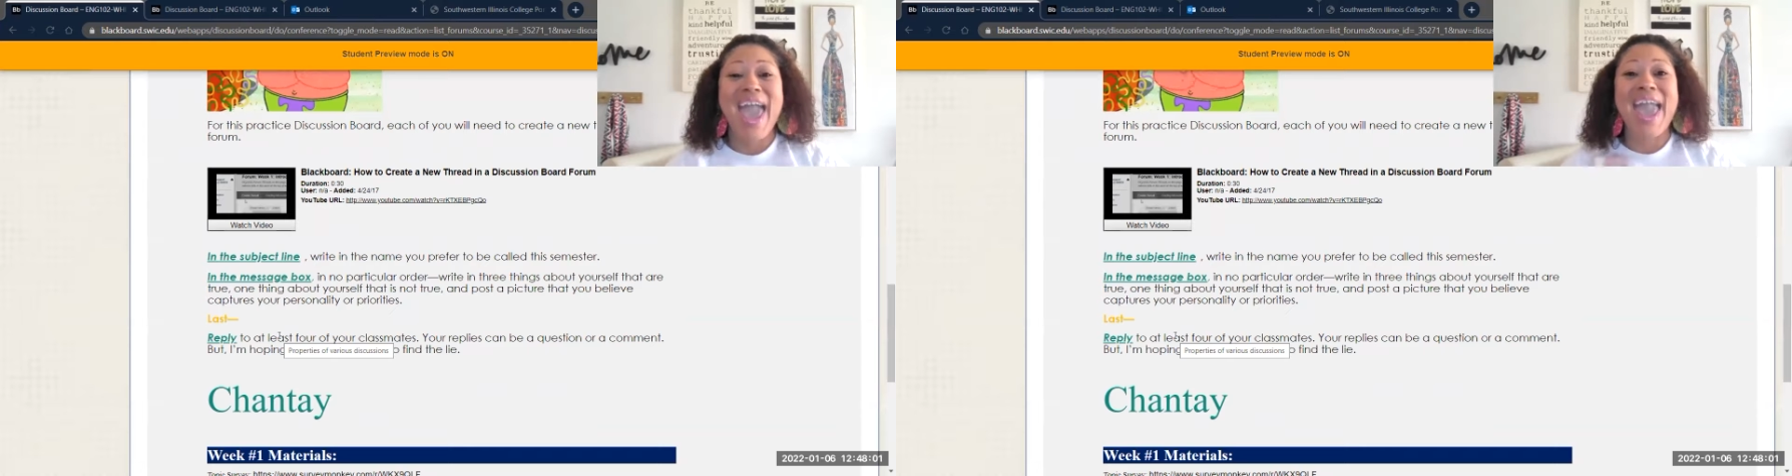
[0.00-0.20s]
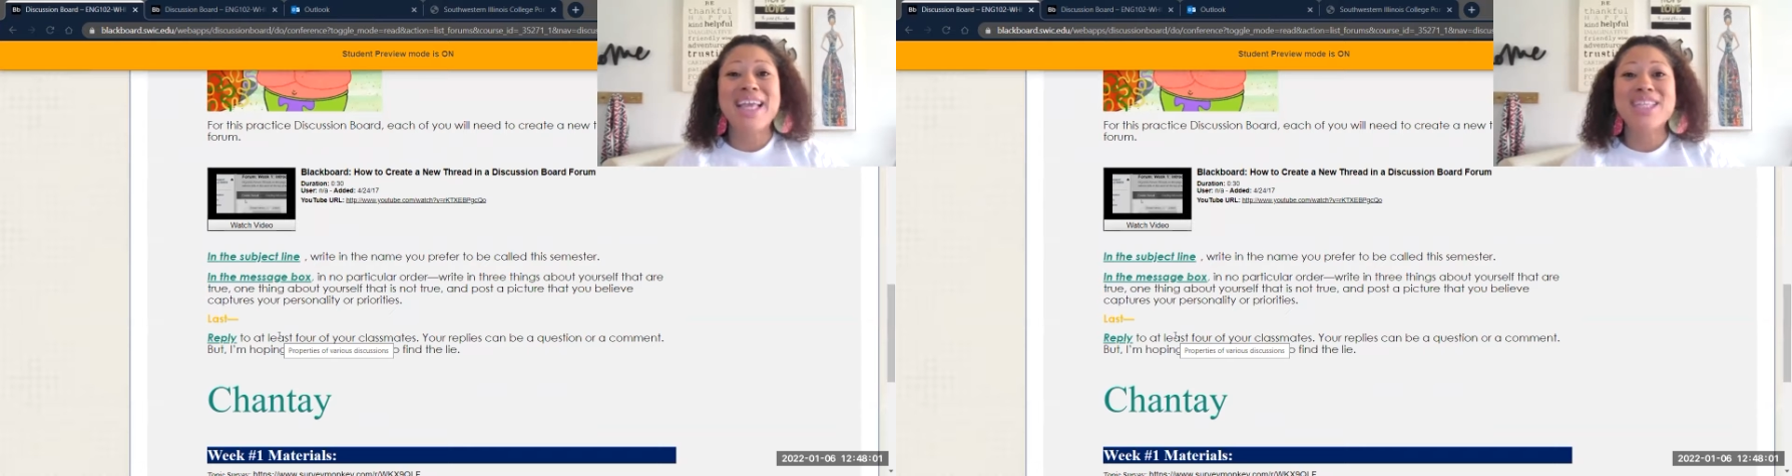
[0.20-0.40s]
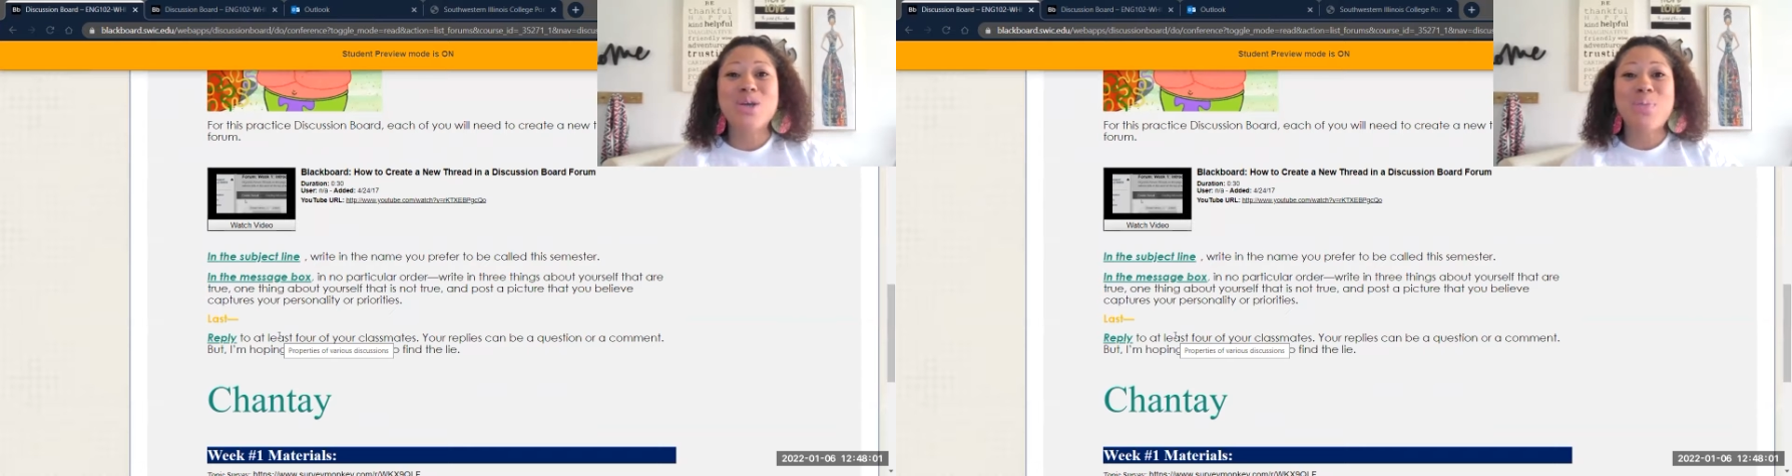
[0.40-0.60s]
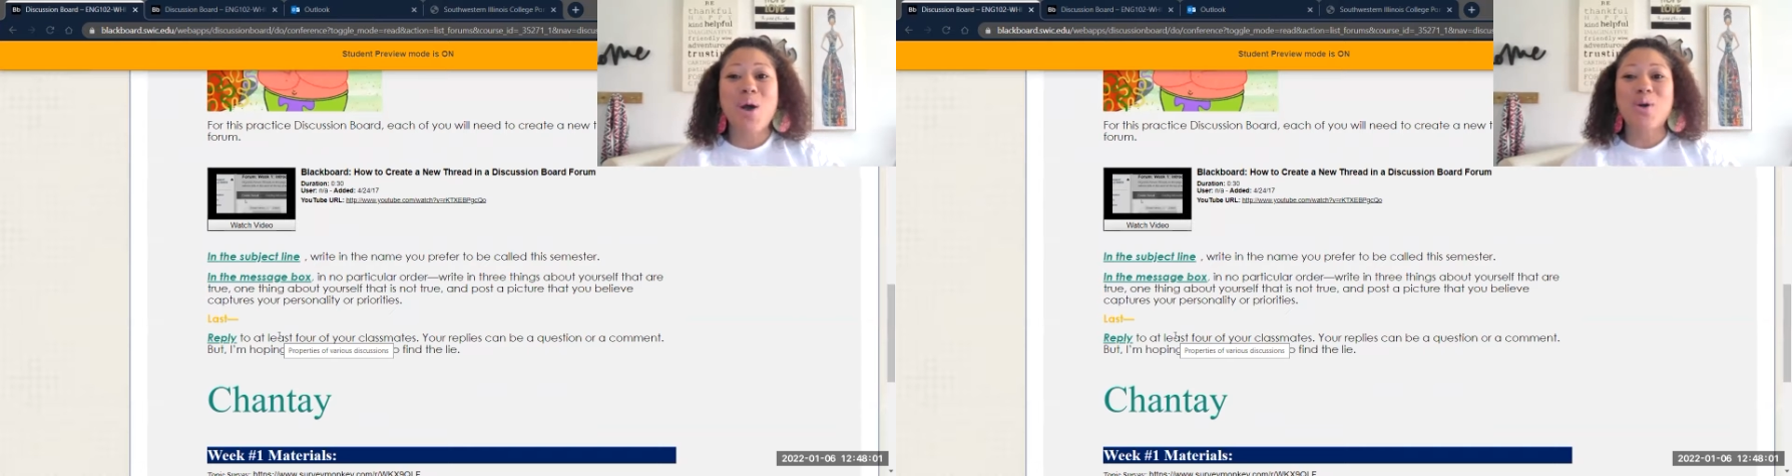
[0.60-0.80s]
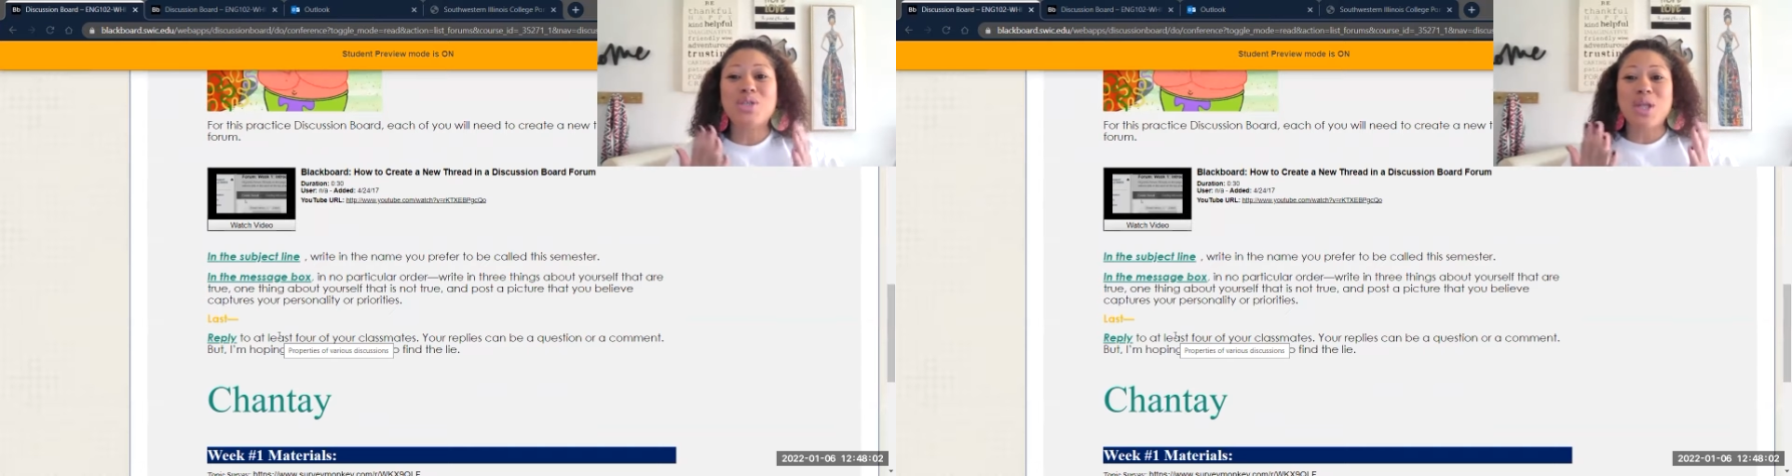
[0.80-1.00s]
and to
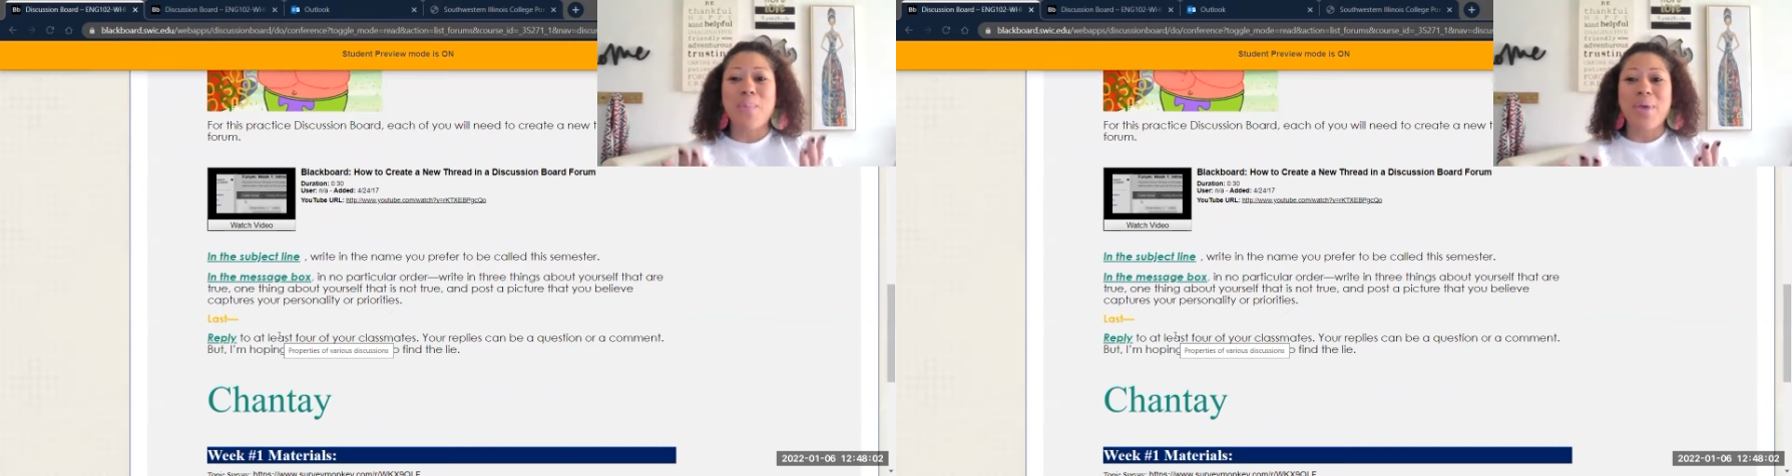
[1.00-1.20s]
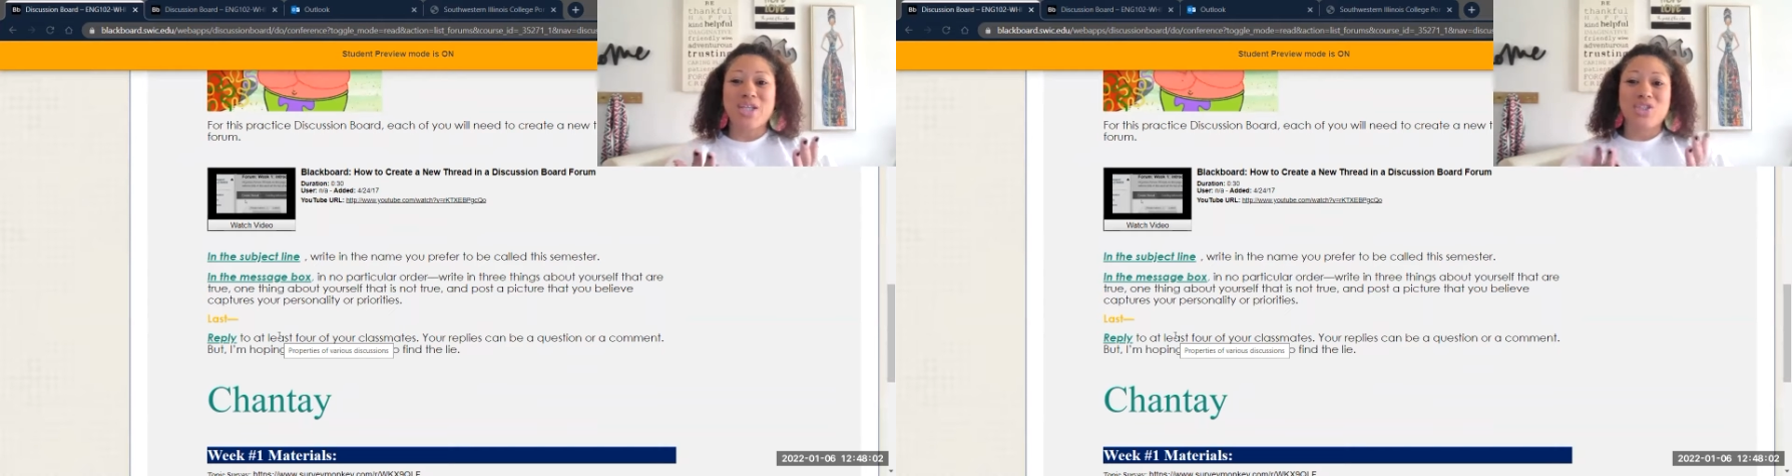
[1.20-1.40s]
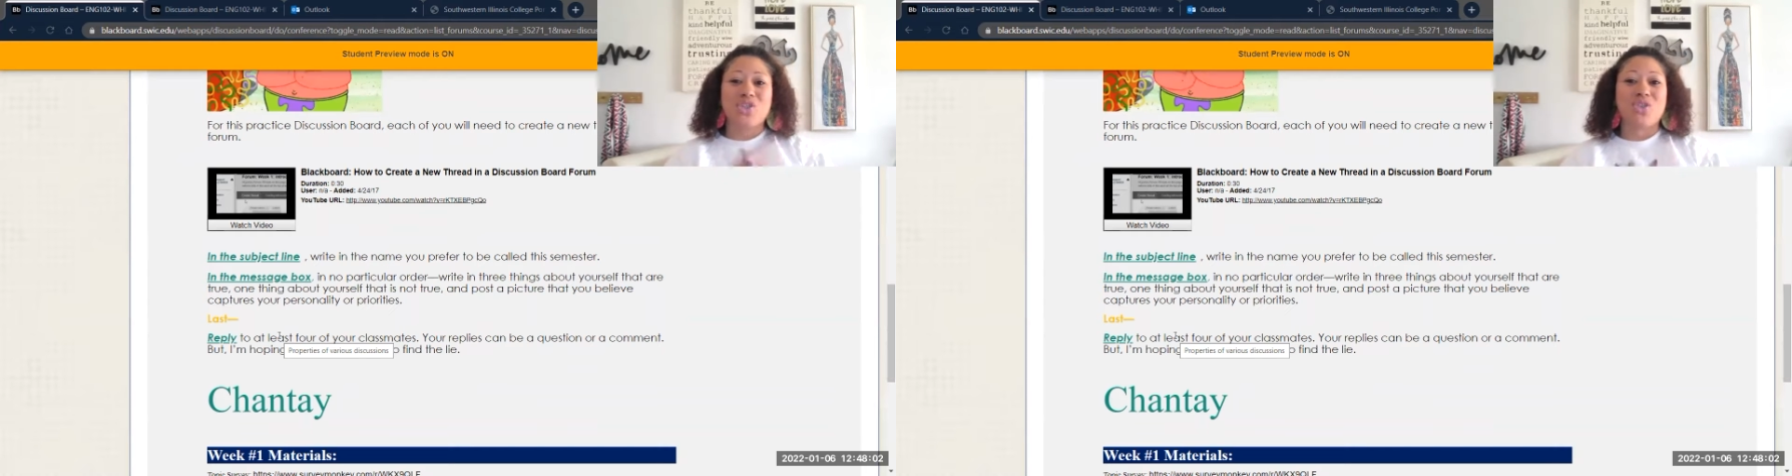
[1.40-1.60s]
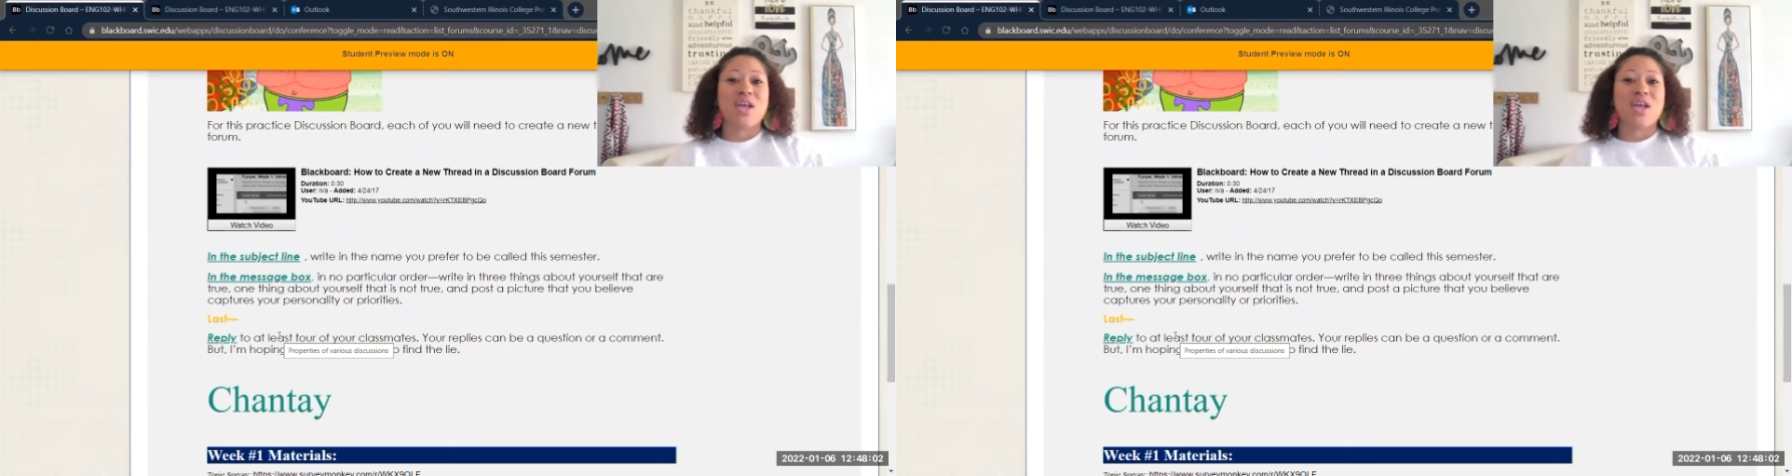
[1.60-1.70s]
post a picture